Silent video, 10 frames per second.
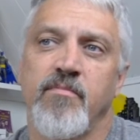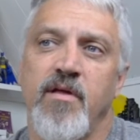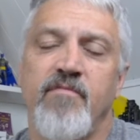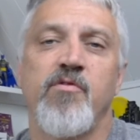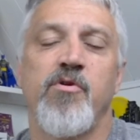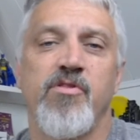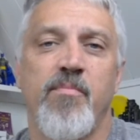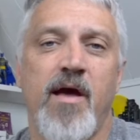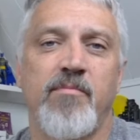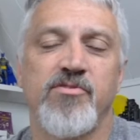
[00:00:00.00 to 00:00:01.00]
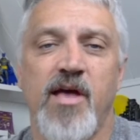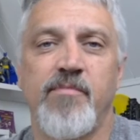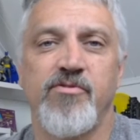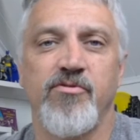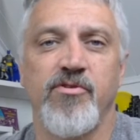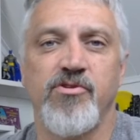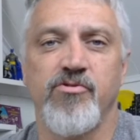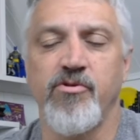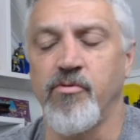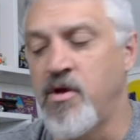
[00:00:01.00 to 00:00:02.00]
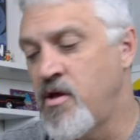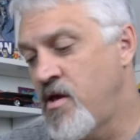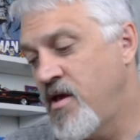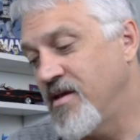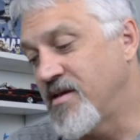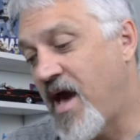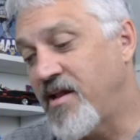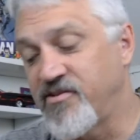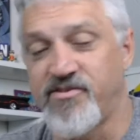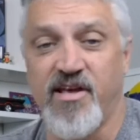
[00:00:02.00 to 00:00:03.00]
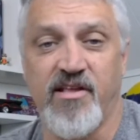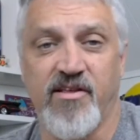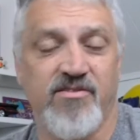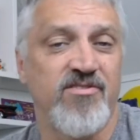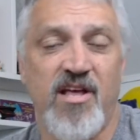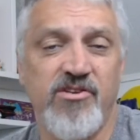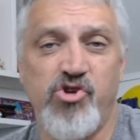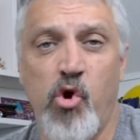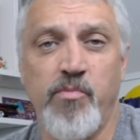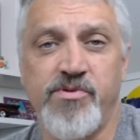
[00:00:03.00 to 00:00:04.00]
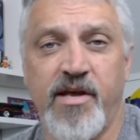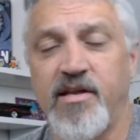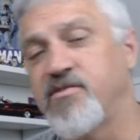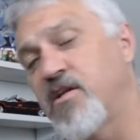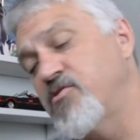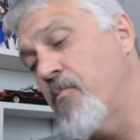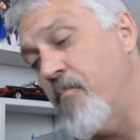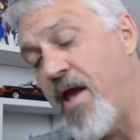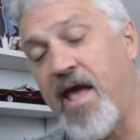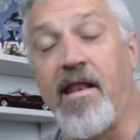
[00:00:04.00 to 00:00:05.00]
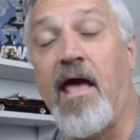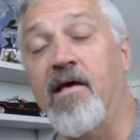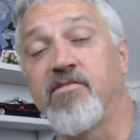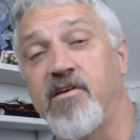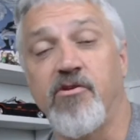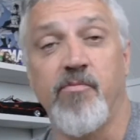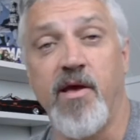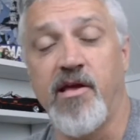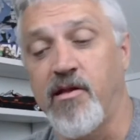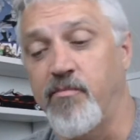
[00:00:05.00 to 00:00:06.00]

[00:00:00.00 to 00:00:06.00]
Every word in the Bible is absolutely true. And God is saying this. It's not Job saying it. It's not some man asking or making